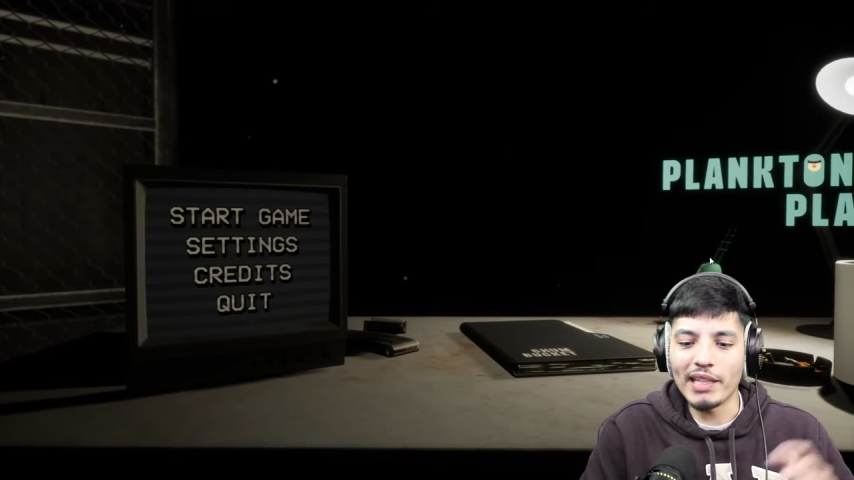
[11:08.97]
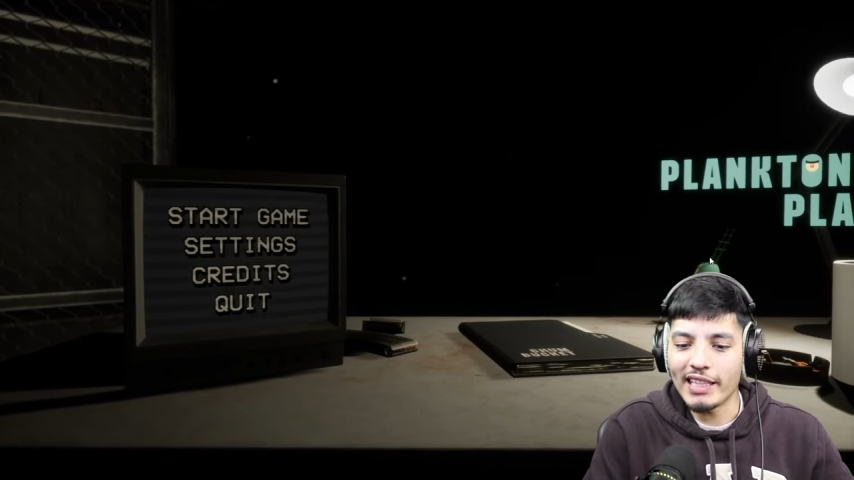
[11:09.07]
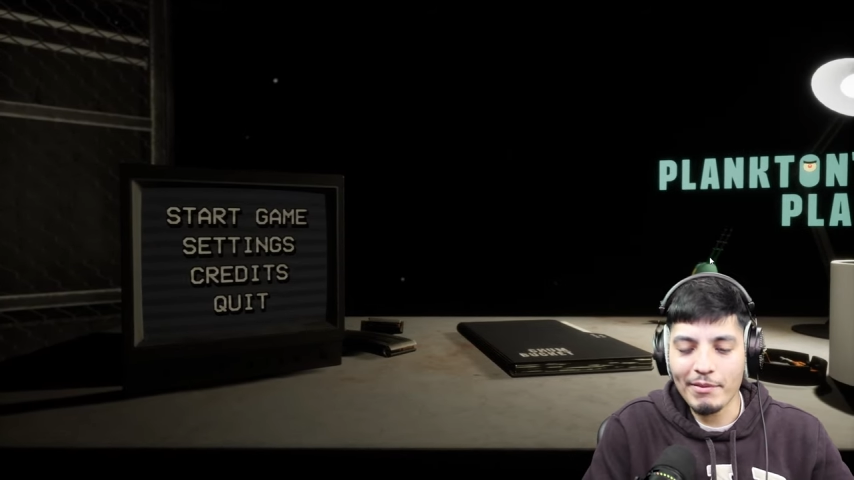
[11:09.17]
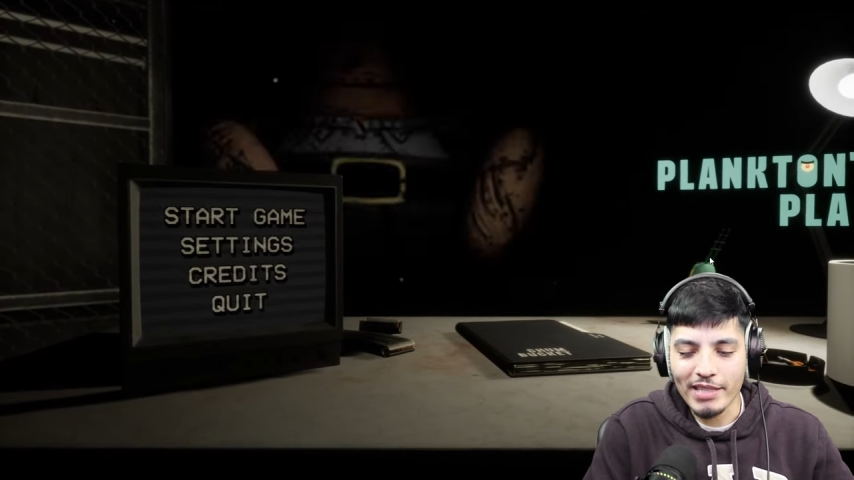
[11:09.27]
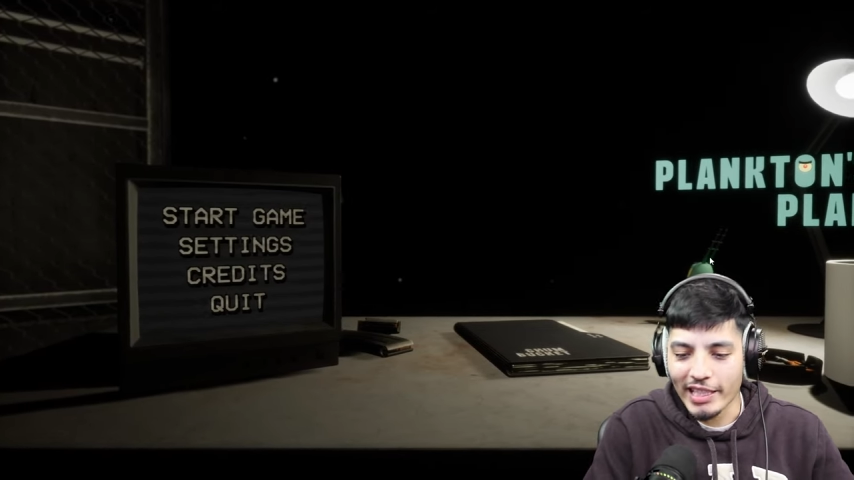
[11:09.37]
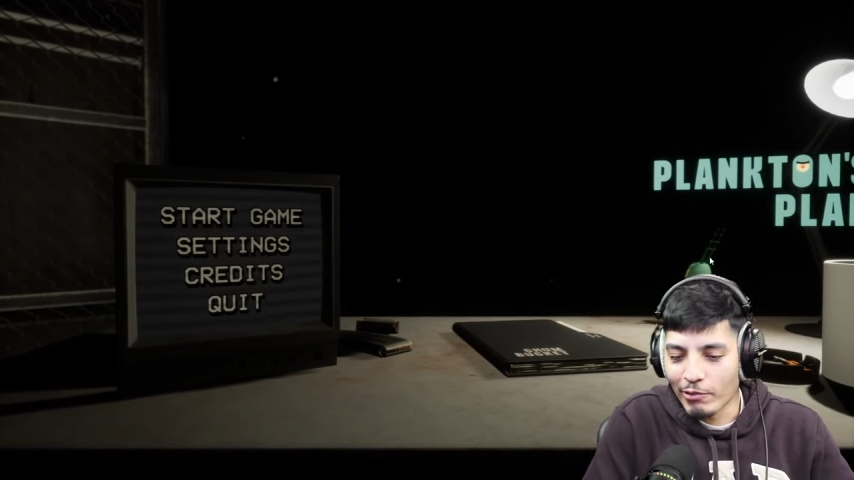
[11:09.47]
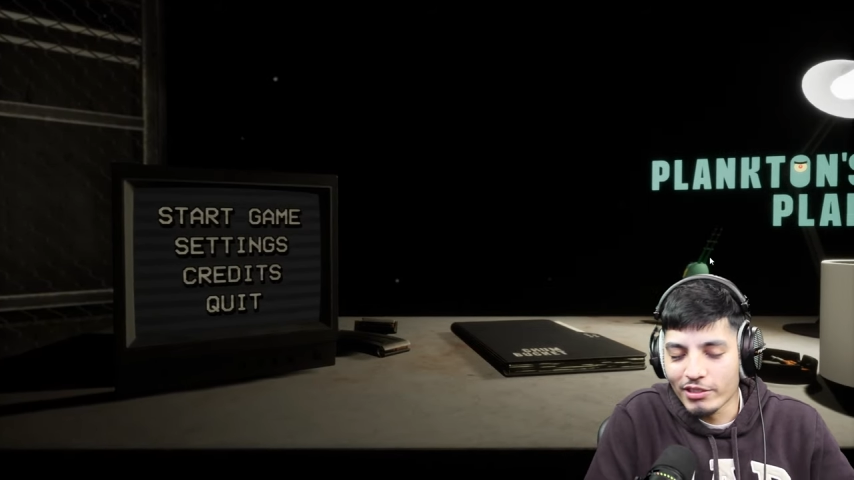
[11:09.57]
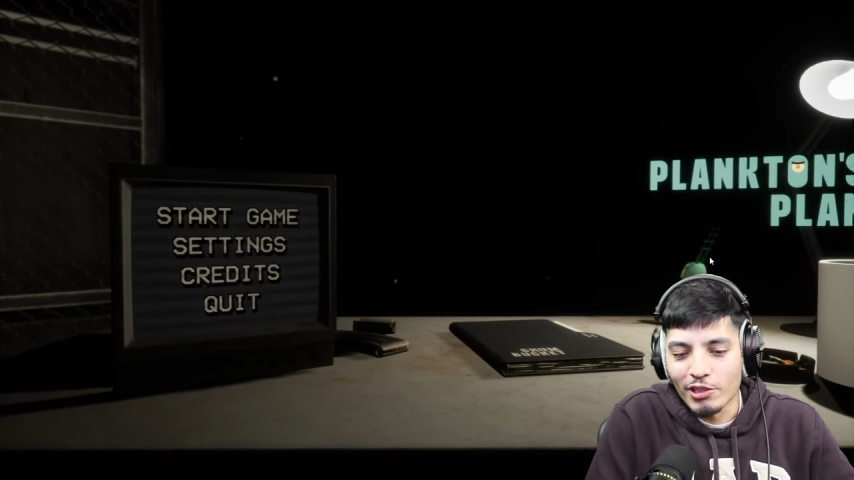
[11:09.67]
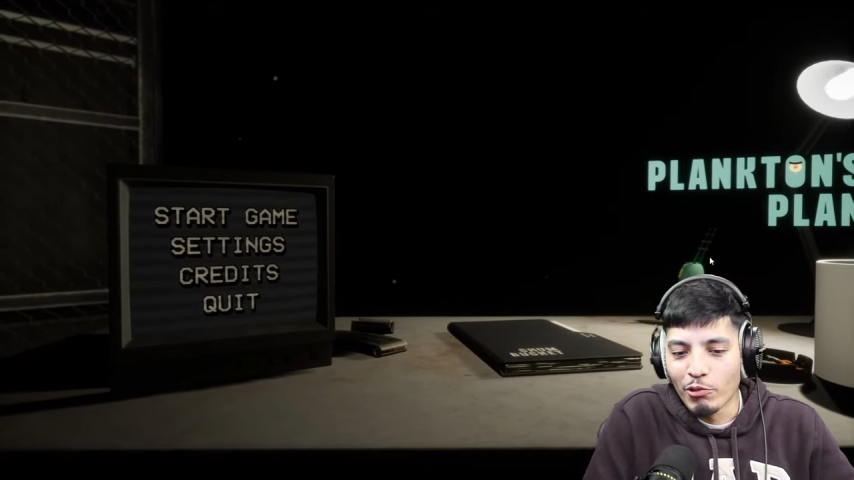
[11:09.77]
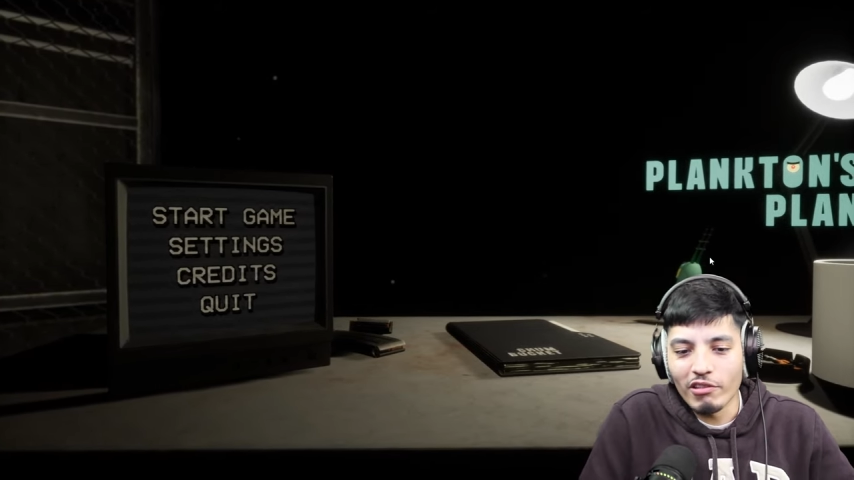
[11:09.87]
but I mean, it
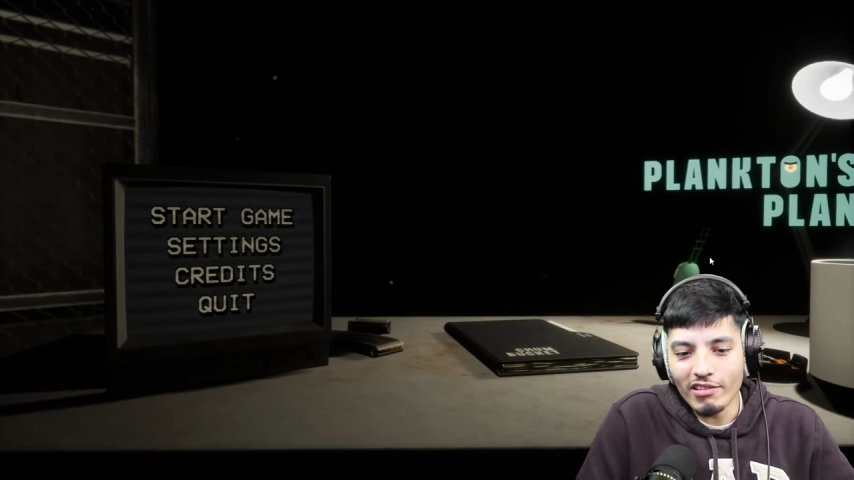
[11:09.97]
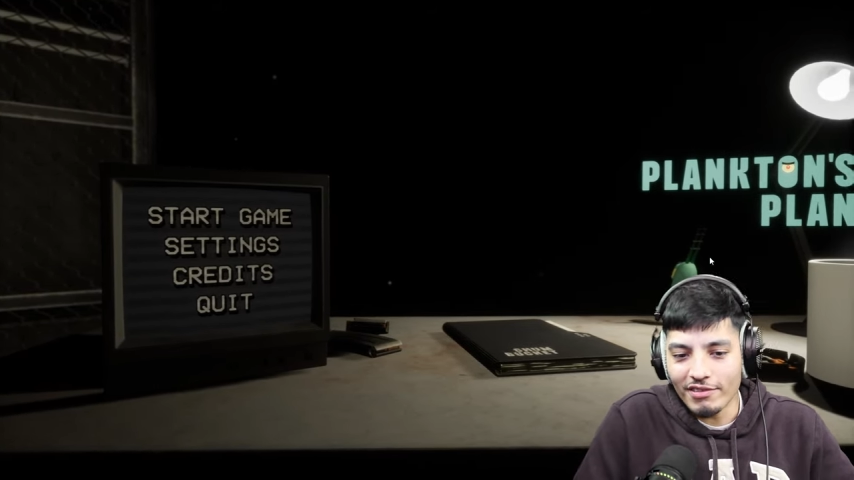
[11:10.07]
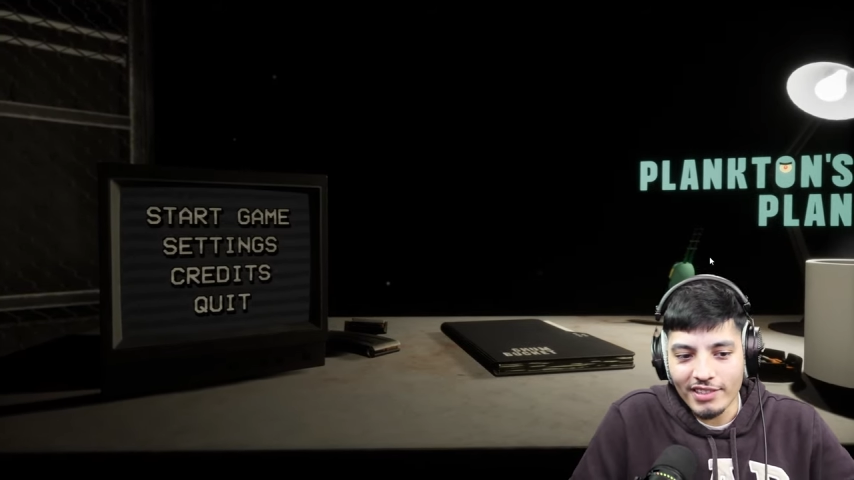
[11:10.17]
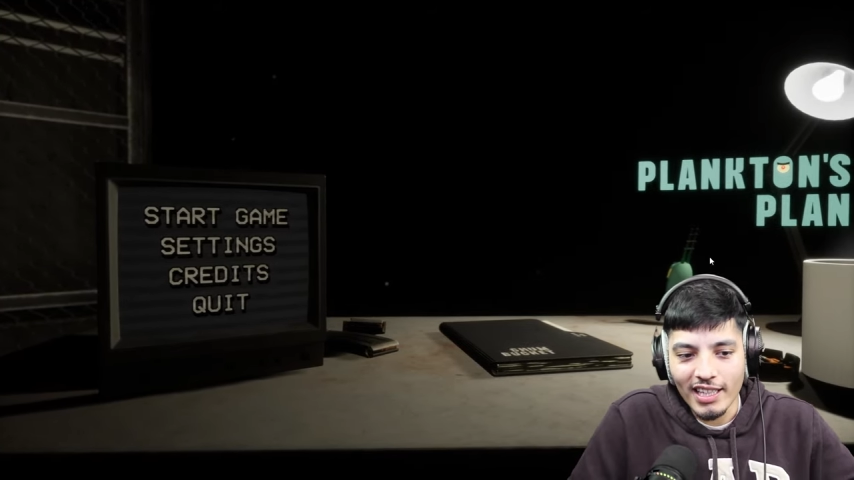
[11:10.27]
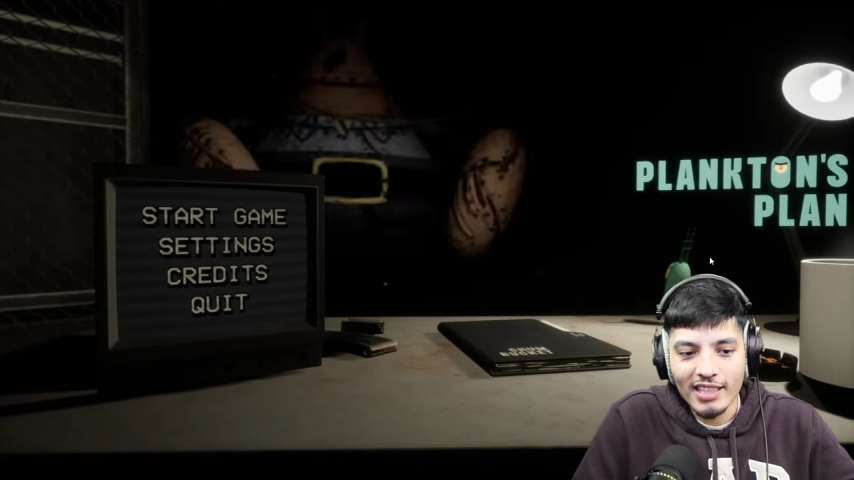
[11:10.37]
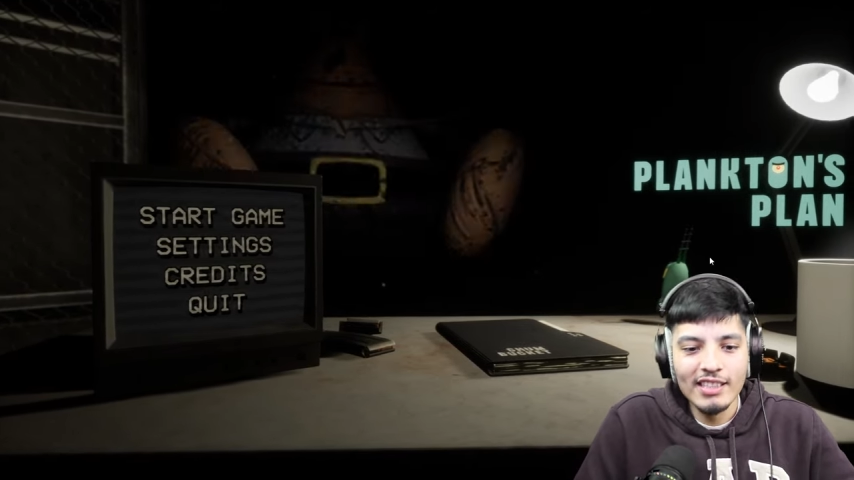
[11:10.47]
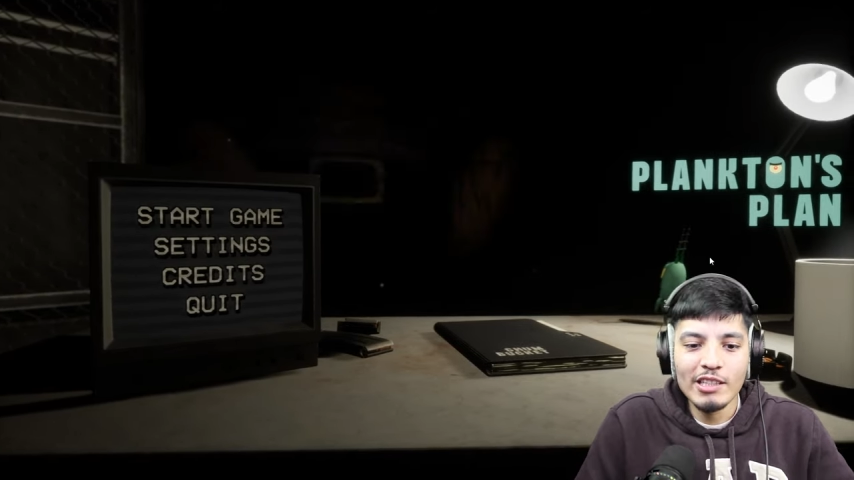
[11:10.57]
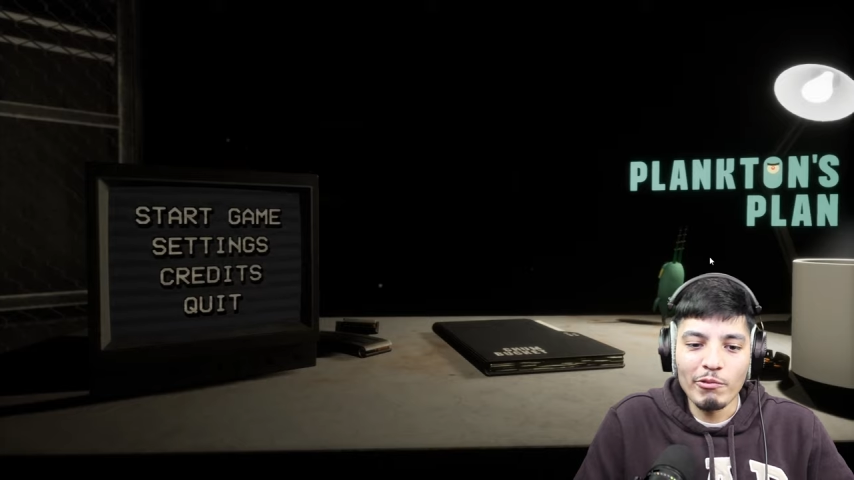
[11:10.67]
was cool overall.